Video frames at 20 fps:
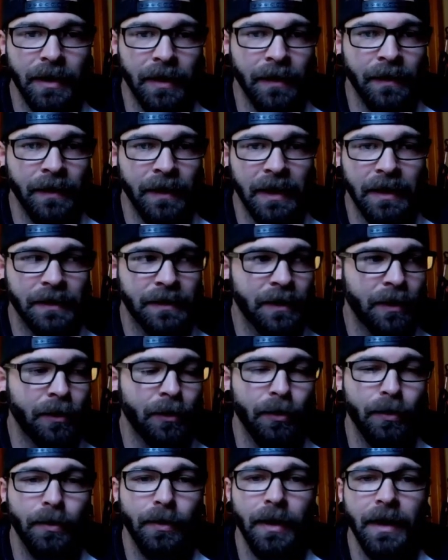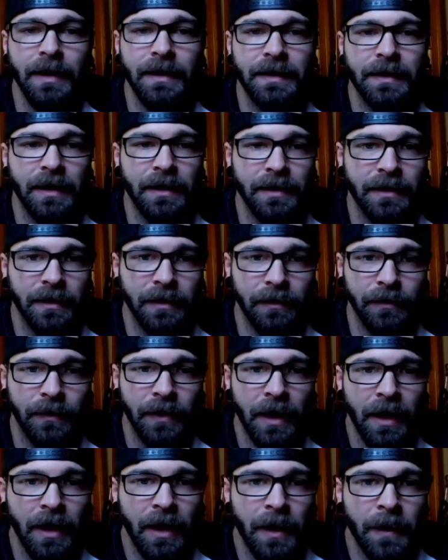and that is a great sense of
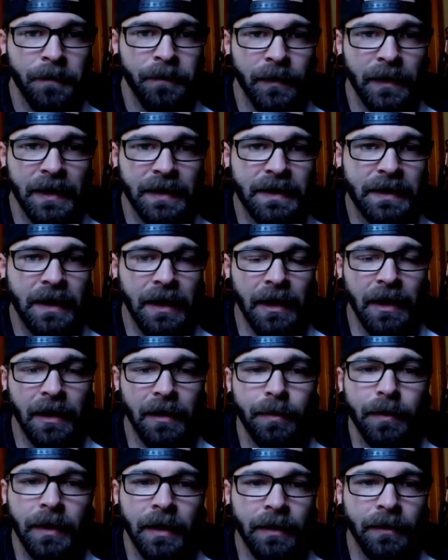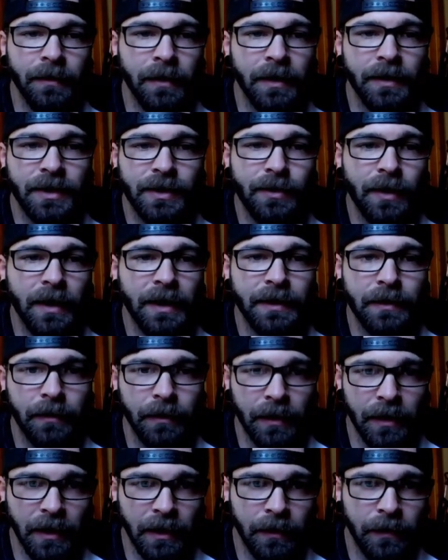escape and stress
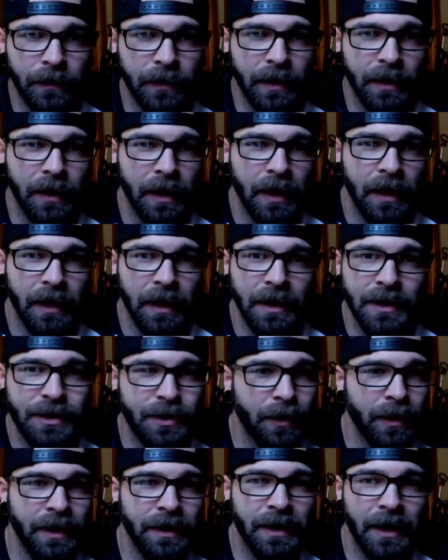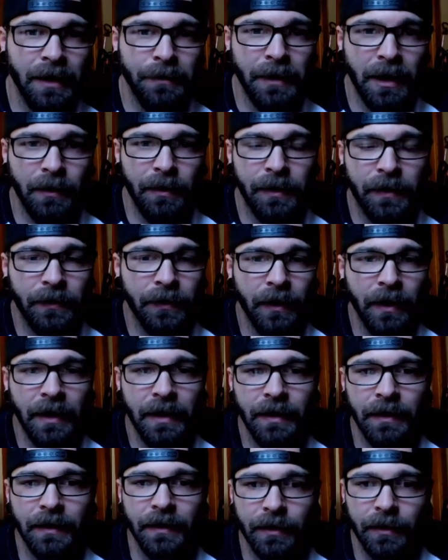relief. Enjoying time out with
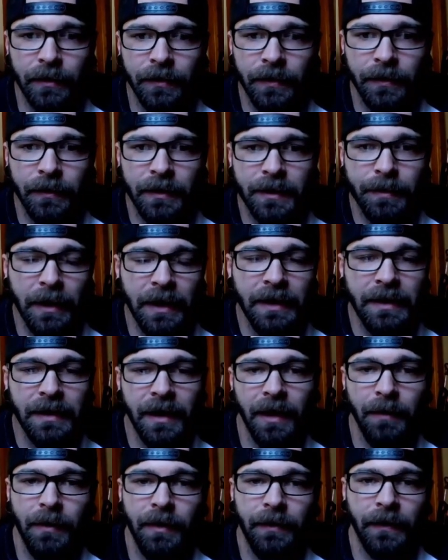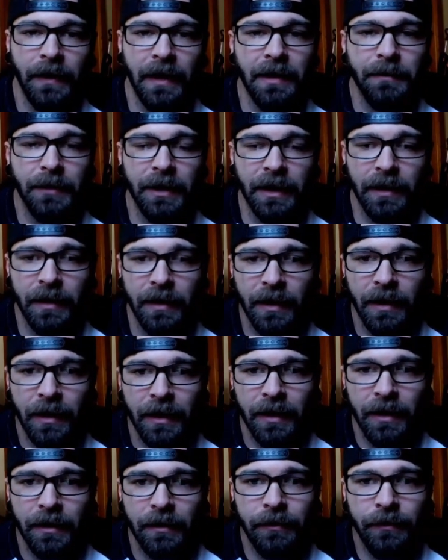friends or f- spending time with family,
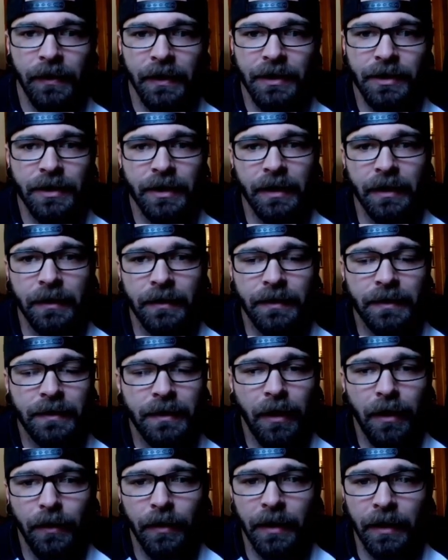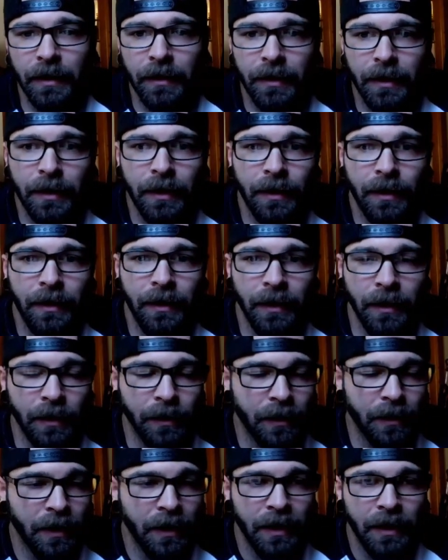fishing, sewing,
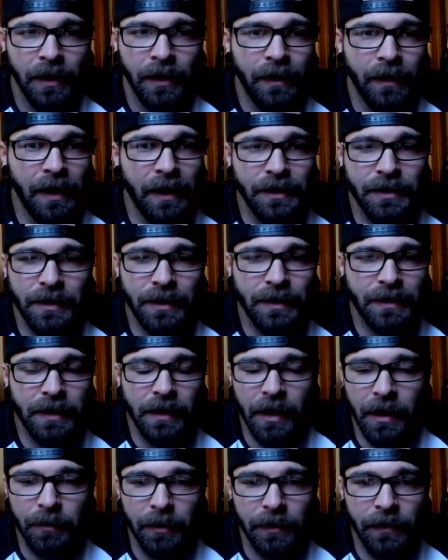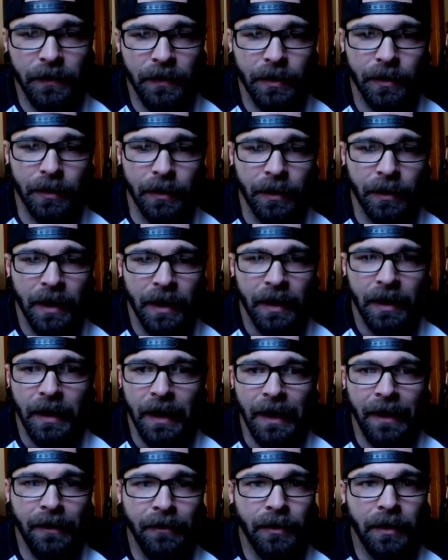cooking. That's just to name a few
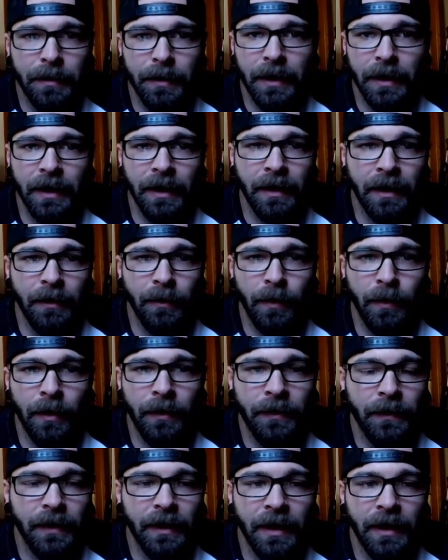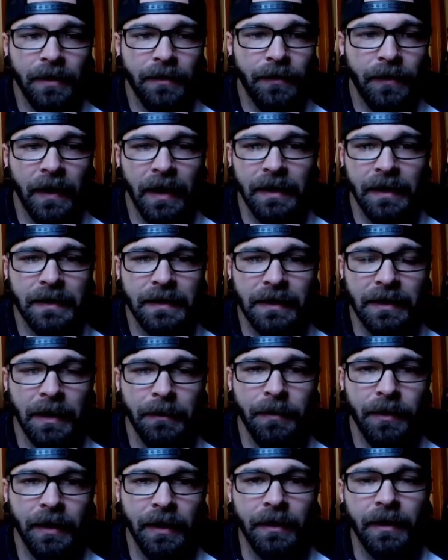everybody will can find
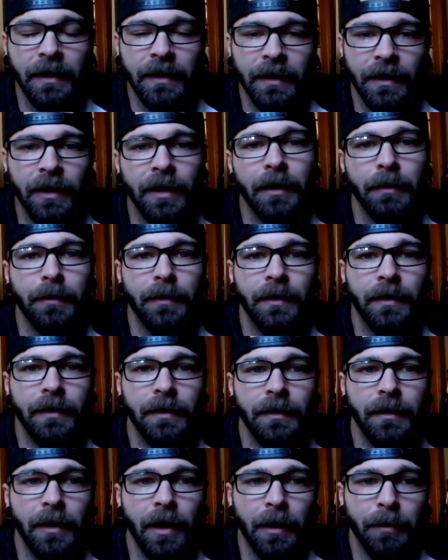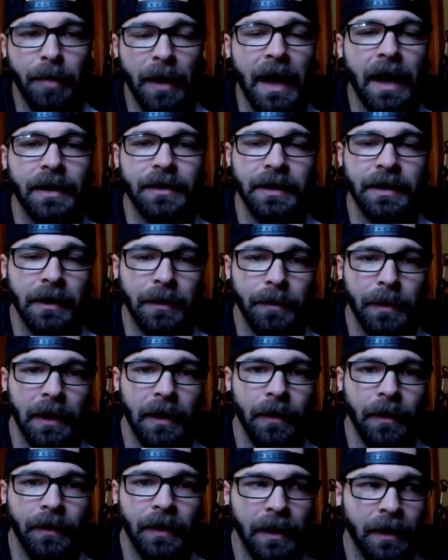something that they're are passionate
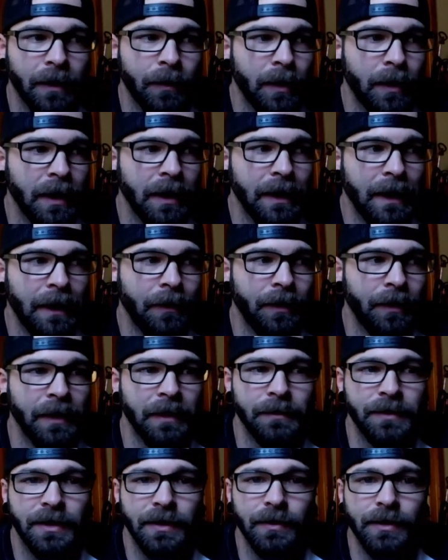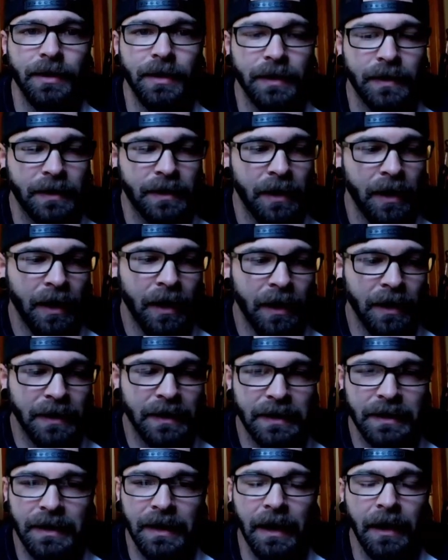about that will allow them to just
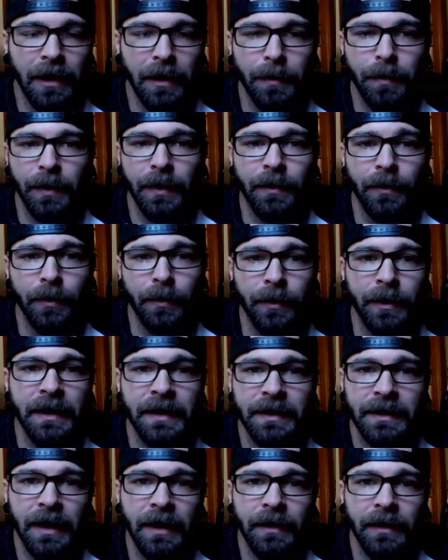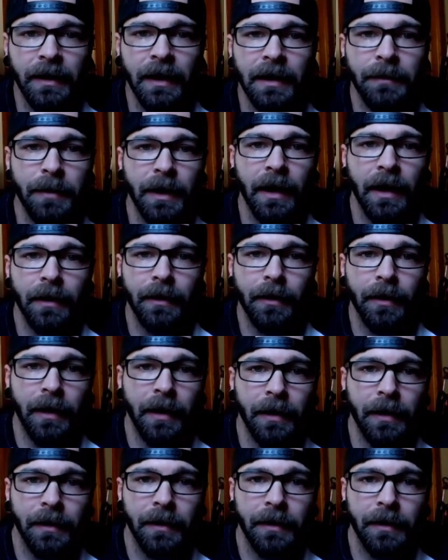escape and reset that battery.